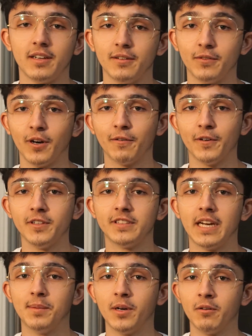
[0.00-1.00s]
For our first
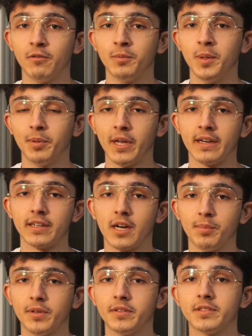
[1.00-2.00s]
demo, we'll be playing a
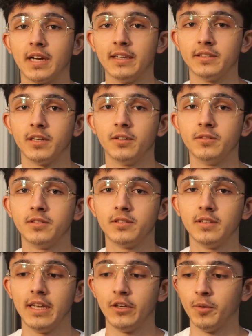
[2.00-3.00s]
couple of sine
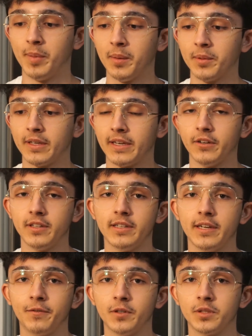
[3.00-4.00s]
tones, and you'll be able to hear the
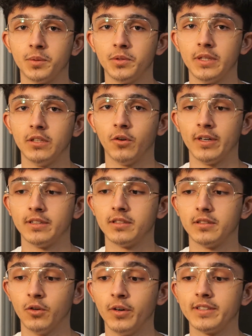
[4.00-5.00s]
difference between
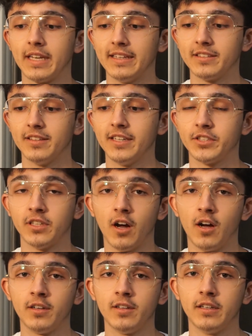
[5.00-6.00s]
noise cancellation
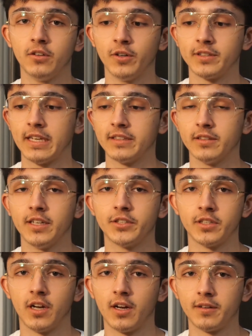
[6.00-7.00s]
on and noise
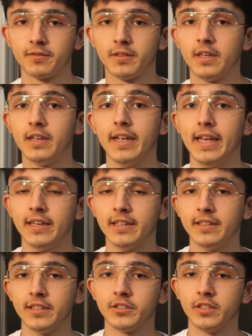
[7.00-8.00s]
cancellation off. In
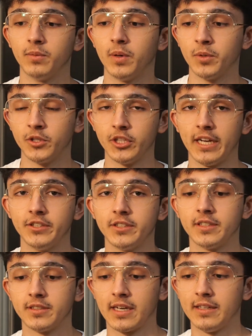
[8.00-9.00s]
addition, when we're changing
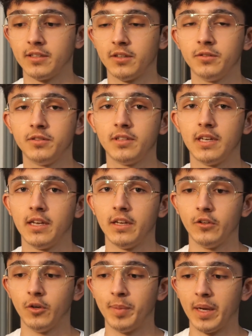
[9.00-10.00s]
the sine tones,
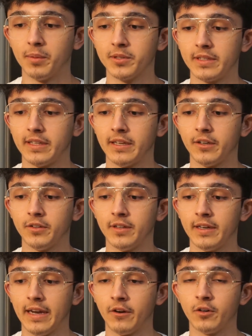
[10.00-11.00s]
you'll be able to hear
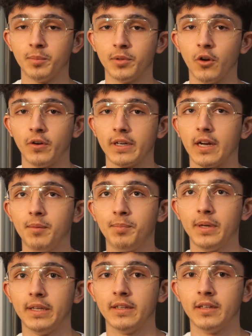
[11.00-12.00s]
the error blowing
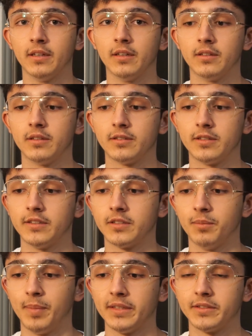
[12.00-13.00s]
up and the
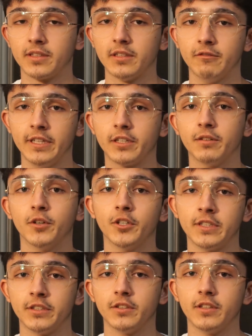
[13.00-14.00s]
system basically
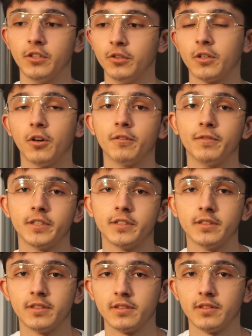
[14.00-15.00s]
reconverging to the new
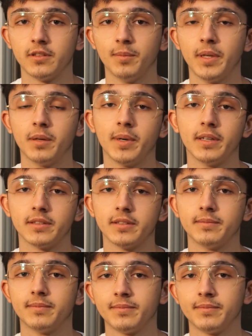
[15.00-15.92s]
coefficients to minimize it.